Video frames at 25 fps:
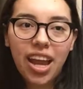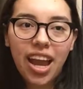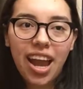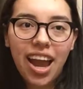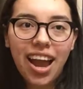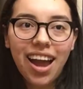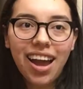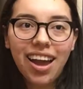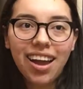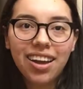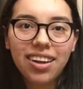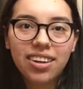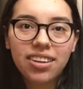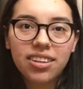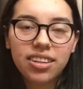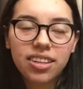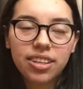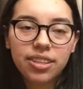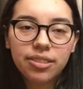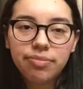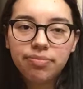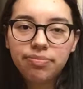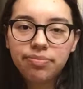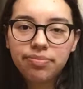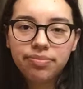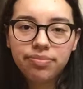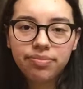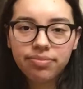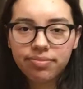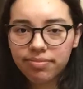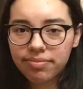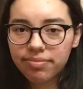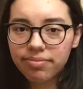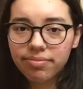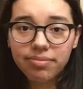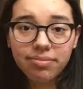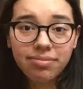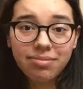And
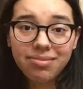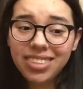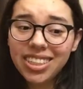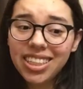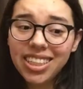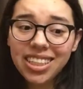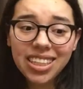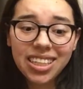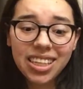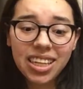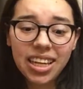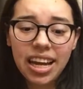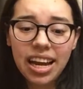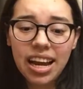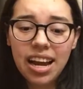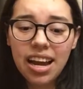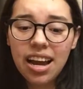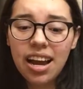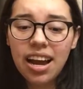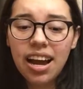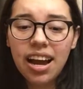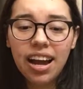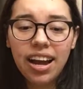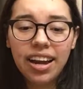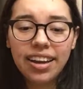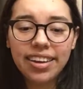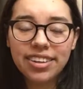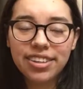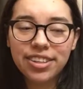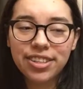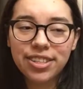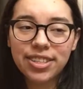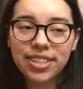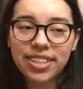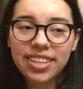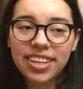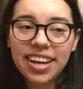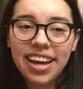yeah,
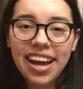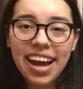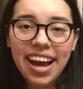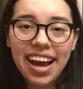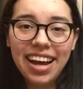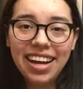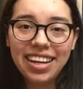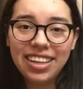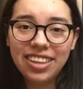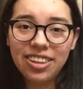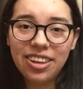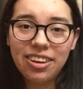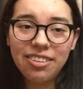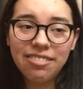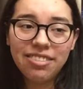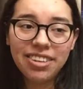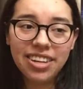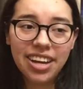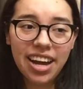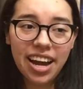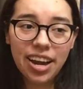I love it.